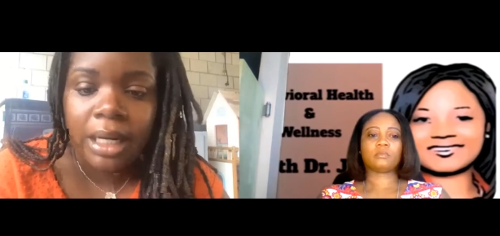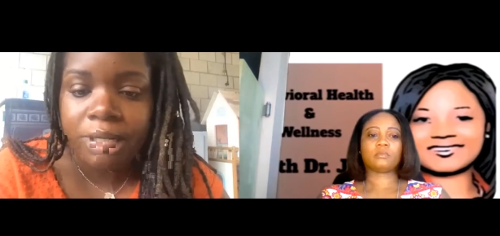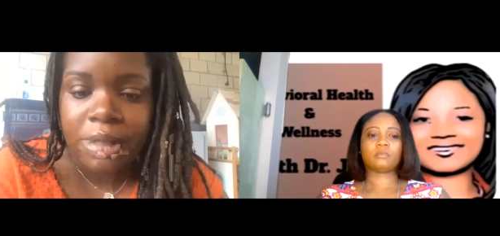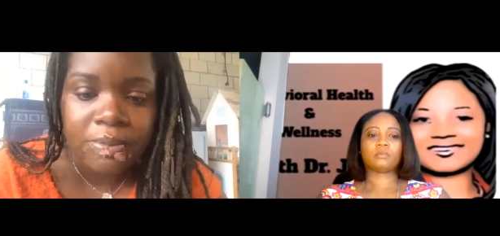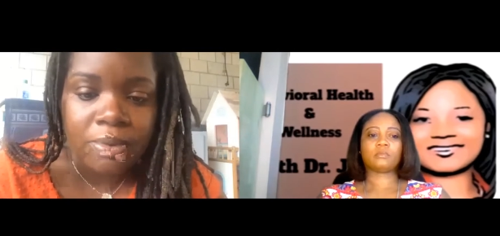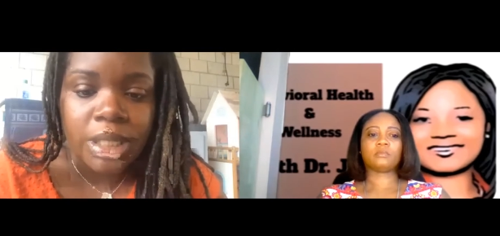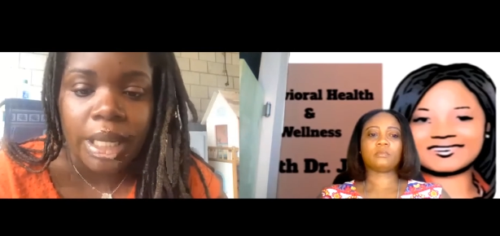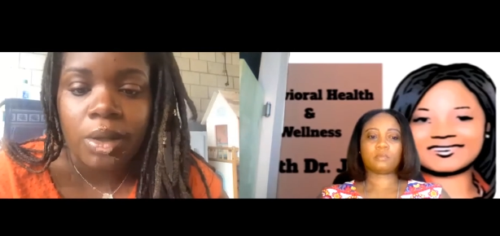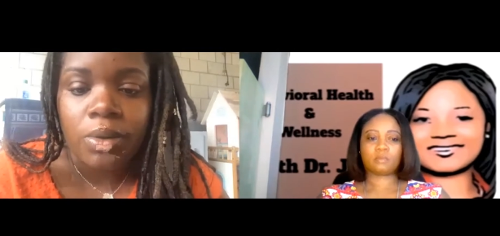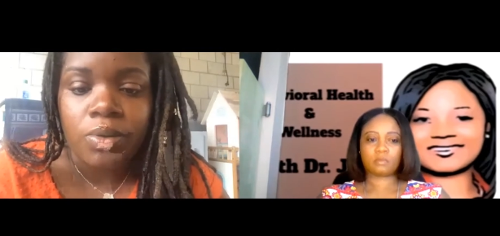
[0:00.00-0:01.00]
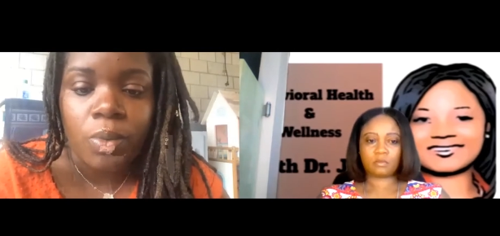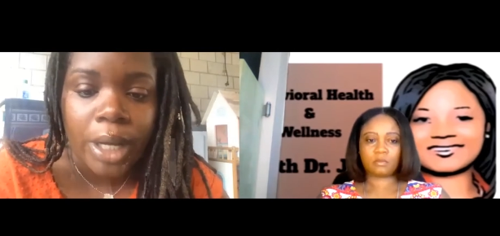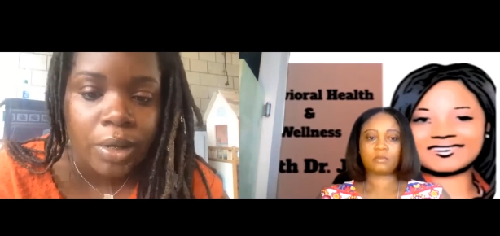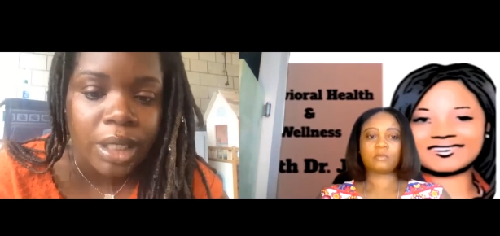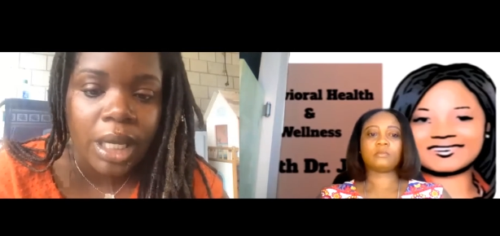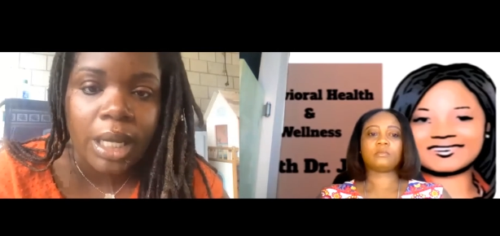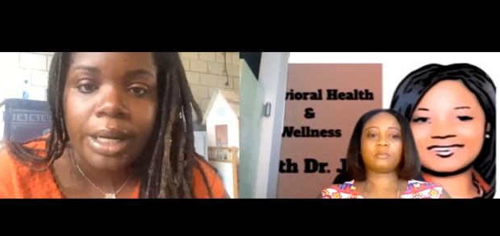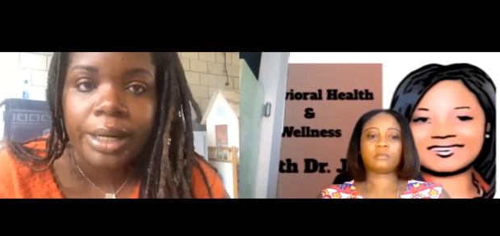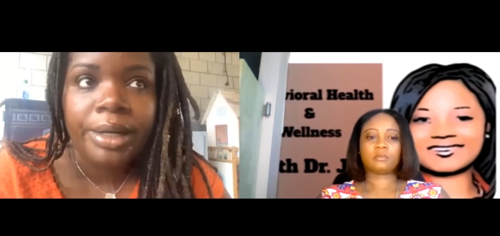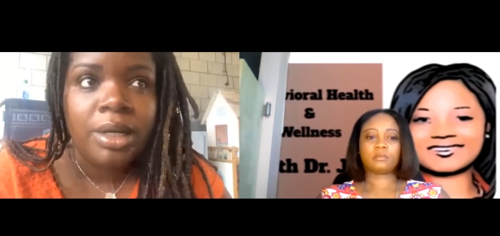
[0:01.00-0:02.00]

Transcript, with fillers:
Speaker 1: people's health wellcare